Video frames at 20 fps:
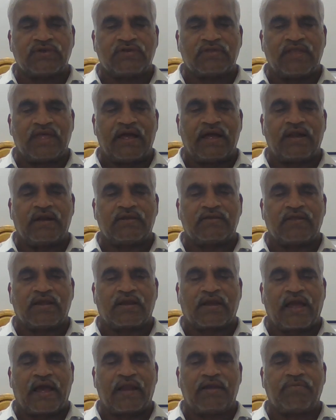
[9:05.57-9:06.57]
there,
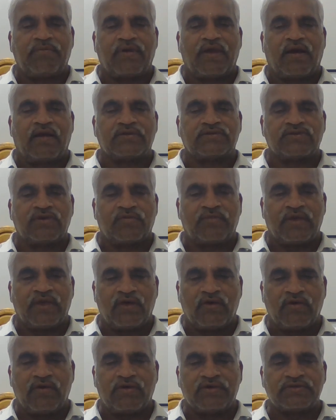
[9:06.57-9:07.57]
that can be also be
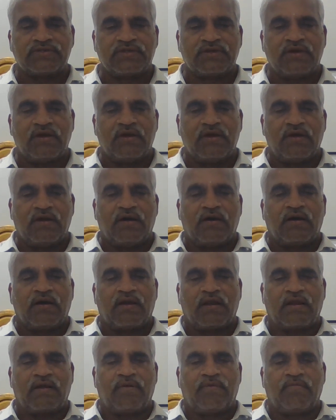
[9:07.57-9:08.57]
used
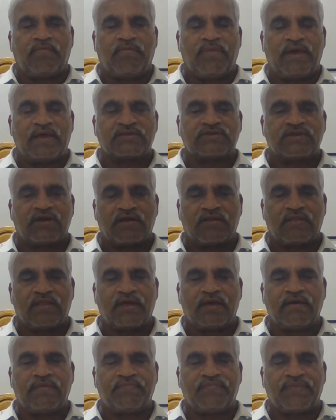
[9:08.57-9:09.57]
based on
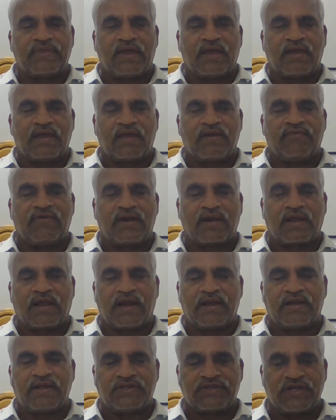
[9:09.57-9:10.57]
the given
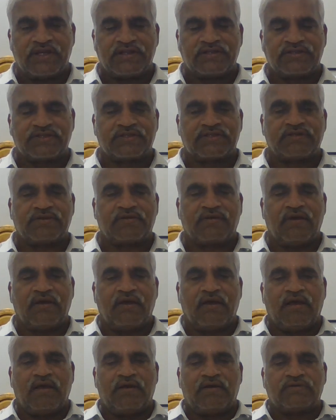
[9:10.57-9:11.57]
conditions.
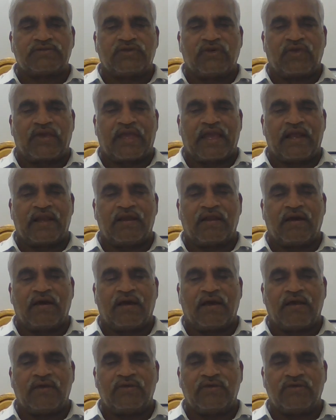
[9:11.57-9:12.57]
So you can
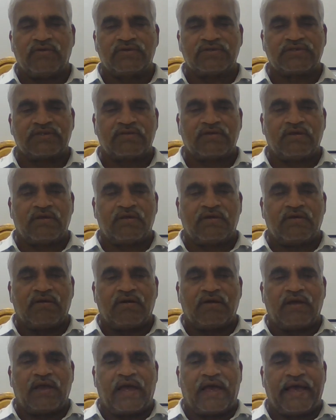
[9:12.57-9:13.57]
use
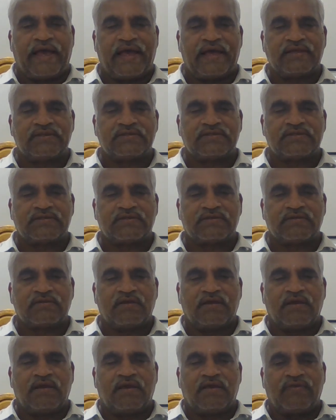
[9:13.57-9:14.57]
as
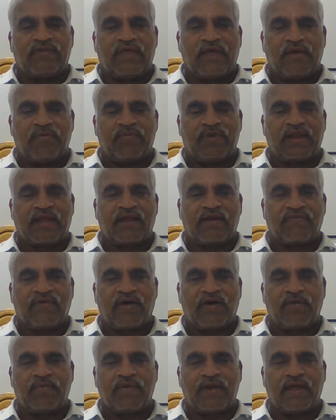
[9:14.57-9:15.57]
the empirical
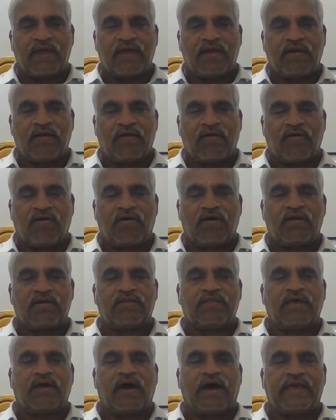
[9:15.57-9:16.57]
formulae or
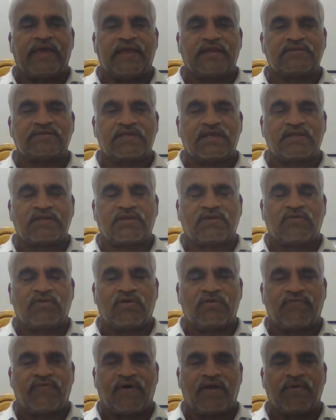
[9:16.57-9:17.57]
the ISI
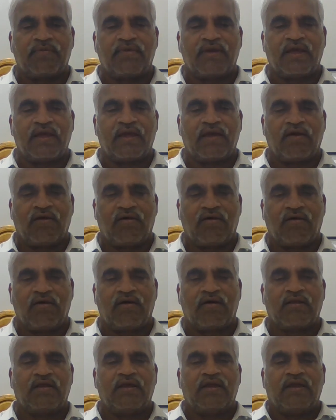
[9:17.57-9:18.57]
code formulae,
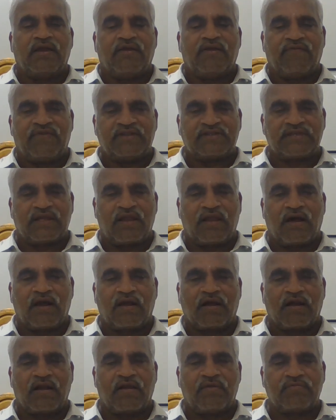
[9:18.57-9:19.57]
or if it is a long
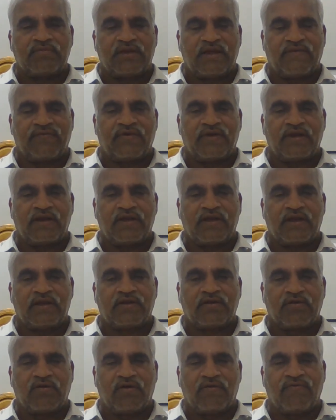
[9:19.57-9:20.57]
column, definitely you have
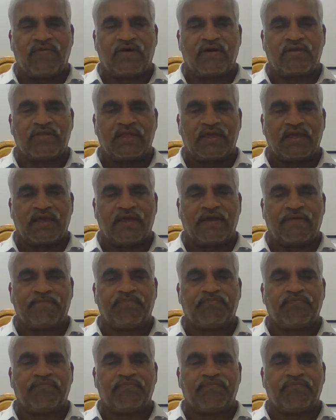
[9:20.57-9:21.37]
to go for the